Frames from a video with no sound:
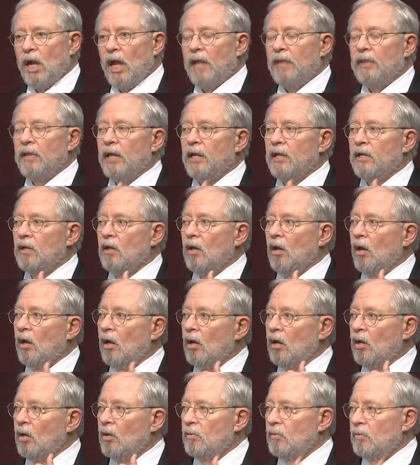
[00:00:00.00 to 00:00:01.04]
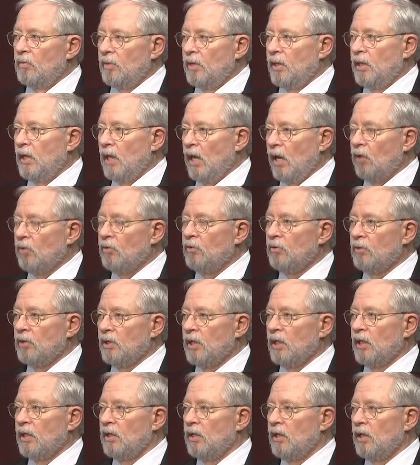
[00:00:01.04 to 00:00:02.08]
and then the
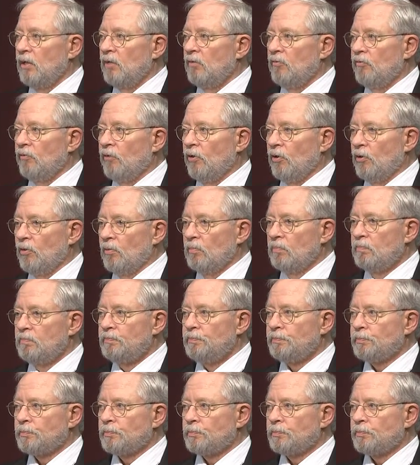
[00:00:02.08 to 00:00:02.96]
elderly and the infirm.